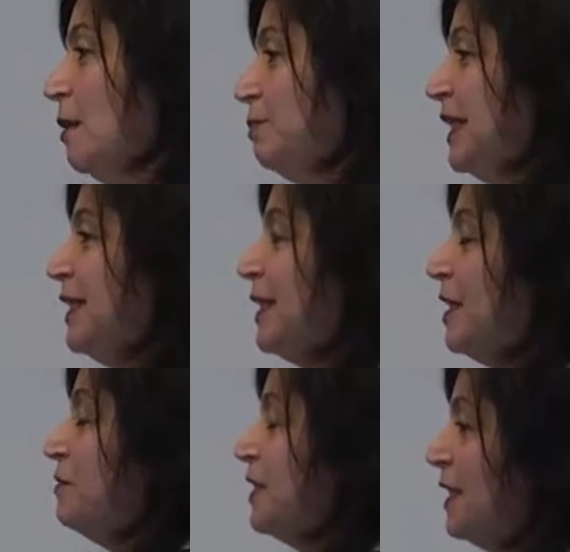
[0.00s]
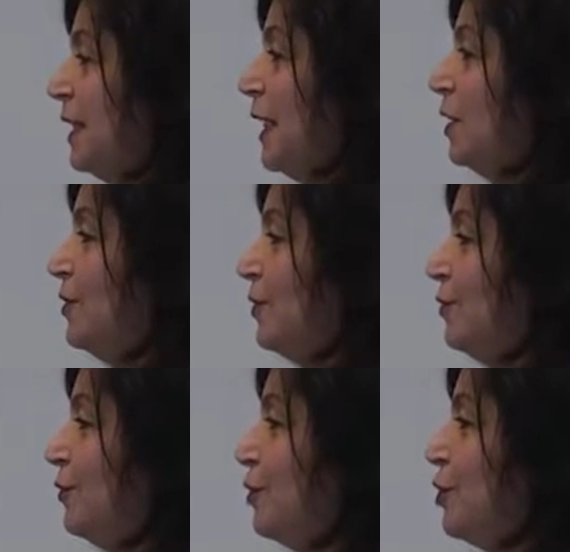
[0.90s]
updated everything else
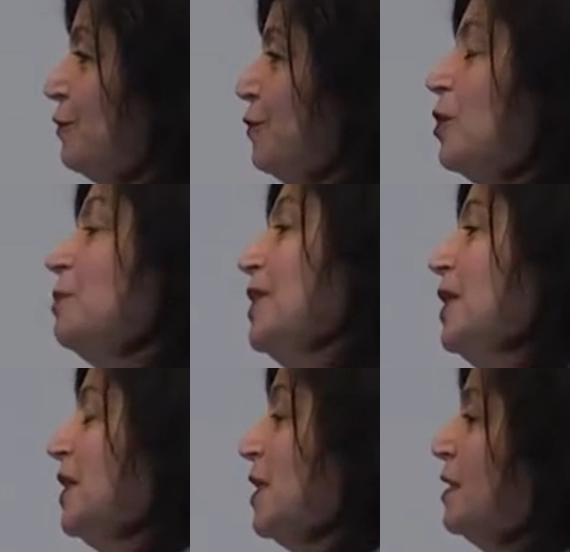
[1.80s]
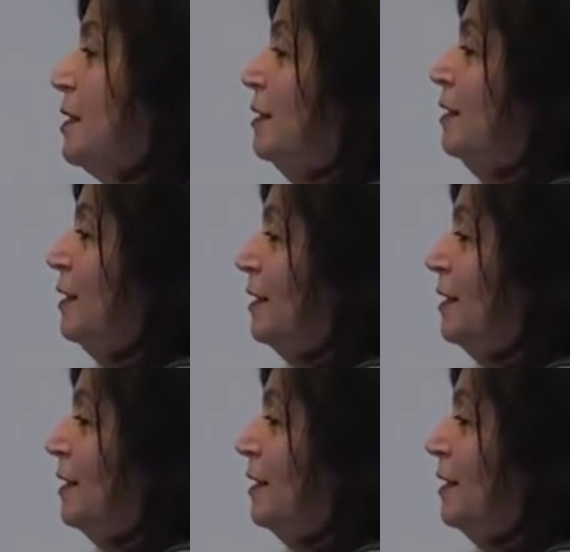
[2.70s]
to version 4 but not us.